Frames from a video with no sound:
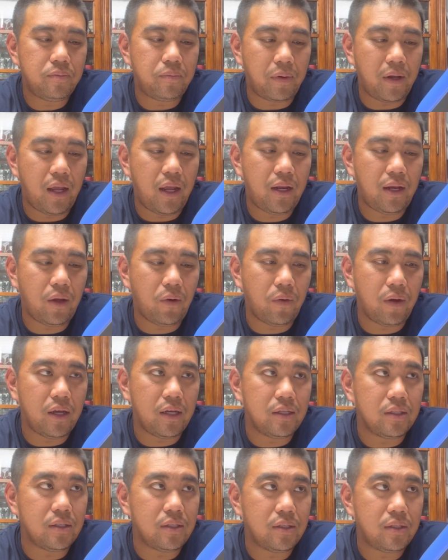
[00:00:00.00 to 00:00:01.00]
But
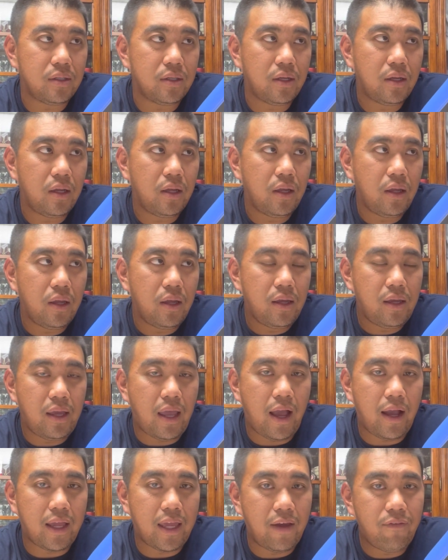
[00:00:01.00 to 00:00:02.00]
anyways,
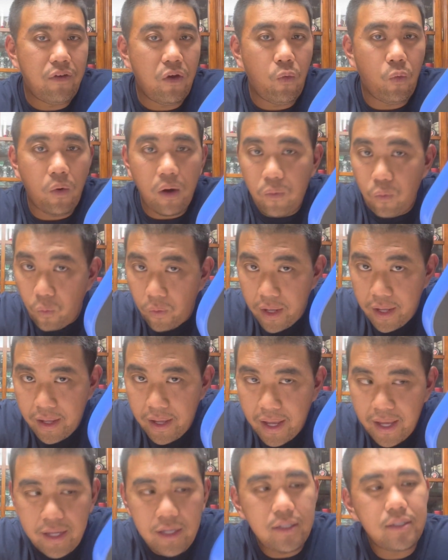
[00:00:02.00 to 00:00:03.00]
yeah, give it 1 week,
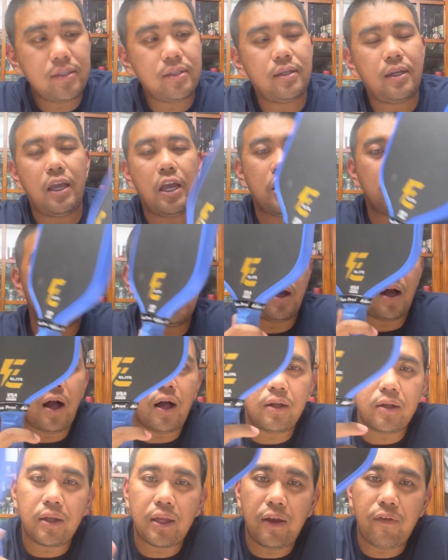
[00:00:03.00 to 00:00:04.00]
guys, and
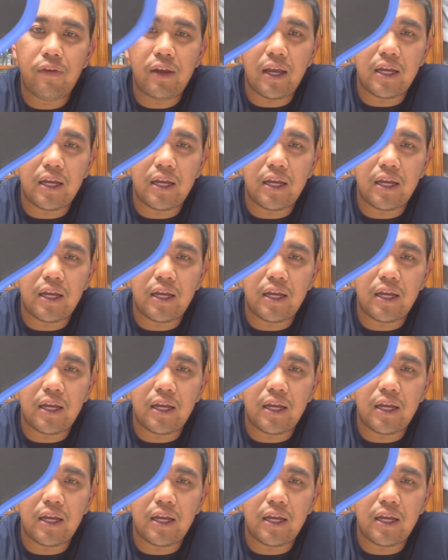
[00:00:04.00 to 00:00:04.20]
I'll give you